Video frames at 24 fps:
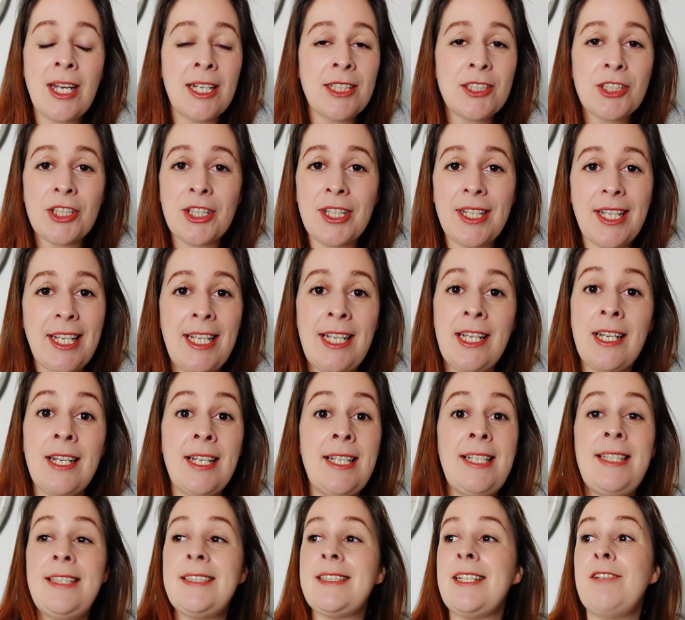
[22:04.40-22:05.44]
actually here,
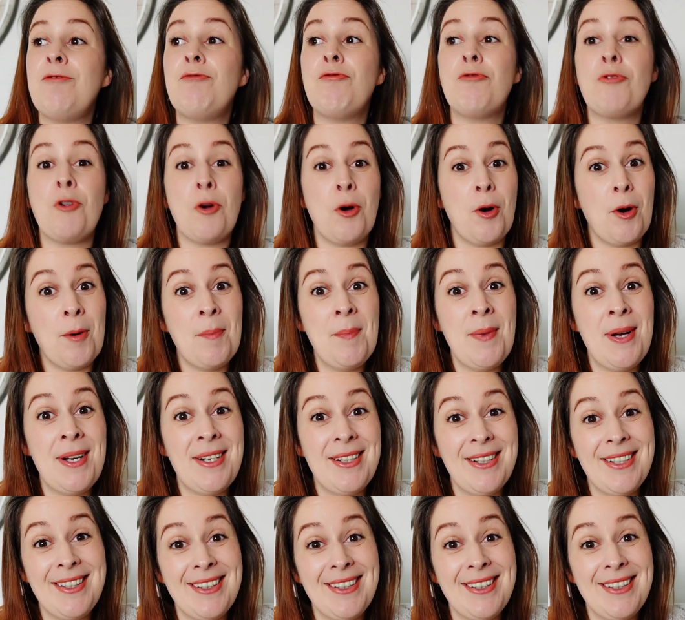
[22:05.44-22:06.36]
he's in Rome.